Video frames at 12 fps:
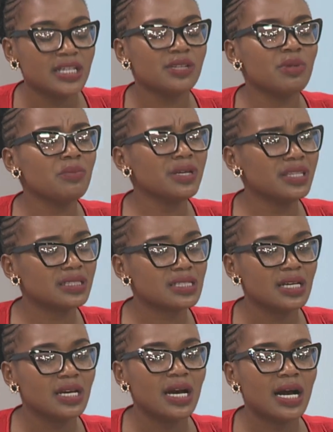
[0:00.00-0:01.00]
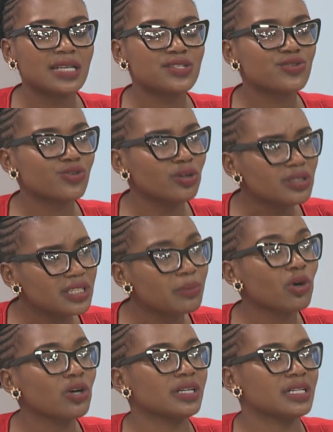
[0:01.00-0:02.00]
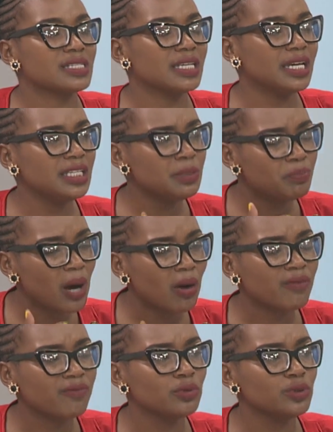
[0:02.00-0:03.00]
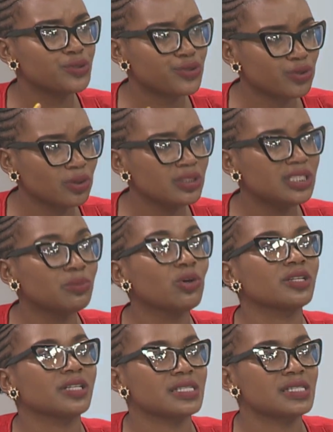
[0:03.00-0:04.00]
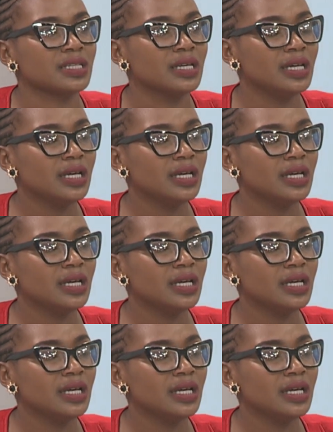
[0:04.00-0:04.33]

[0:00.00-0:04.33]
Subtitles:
Remember that a strong democracy, any powerful, strong democracy,